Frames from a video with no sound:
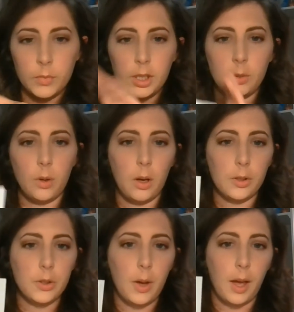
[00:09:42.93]
You will
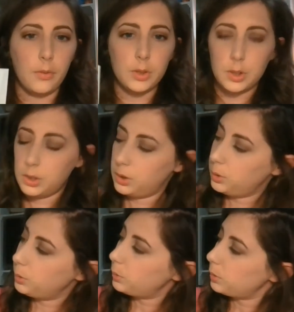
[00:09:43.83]
also have
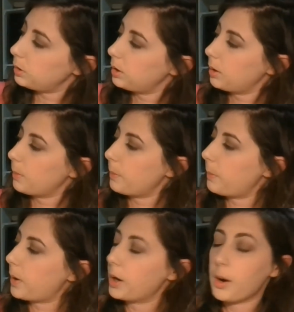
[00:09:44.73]
2
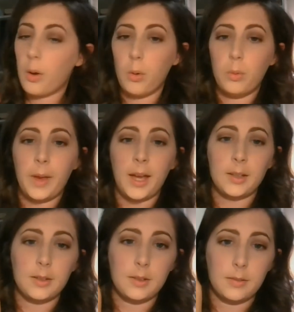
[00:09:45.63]
part hole
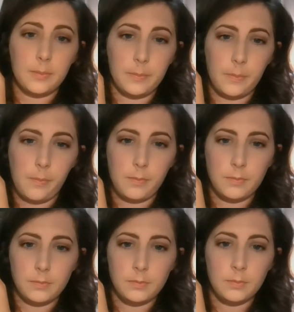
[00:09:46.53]
mats.
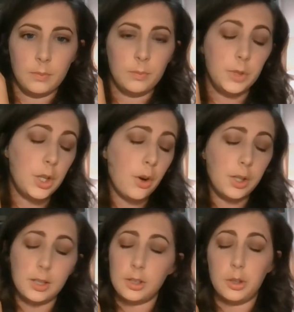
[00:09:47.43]
You don't
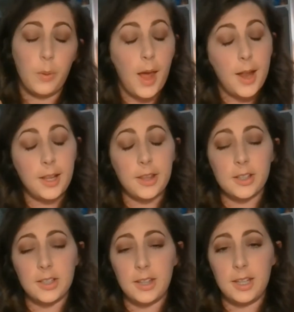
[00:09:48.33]
need to do
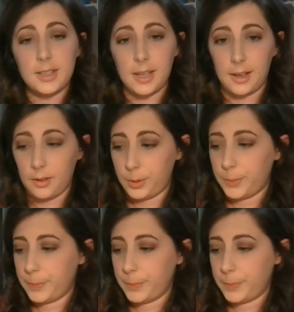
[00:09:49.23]
anything to these at all.